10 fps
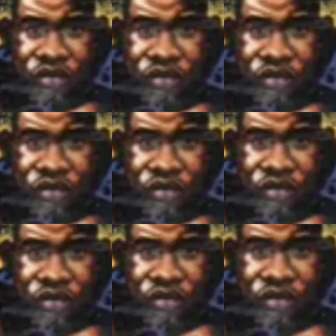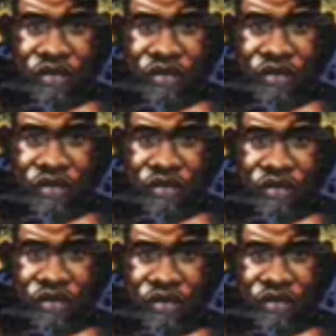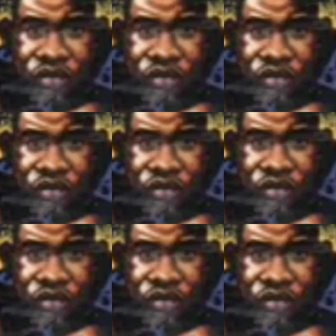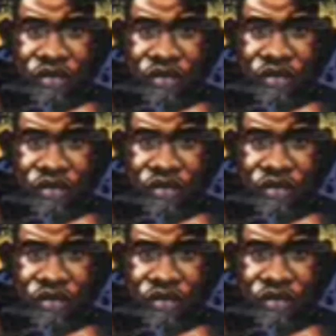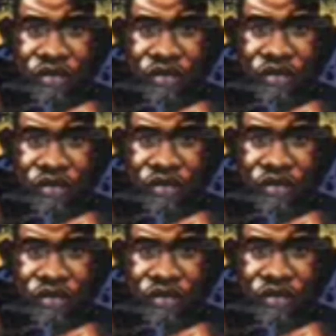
[no speech]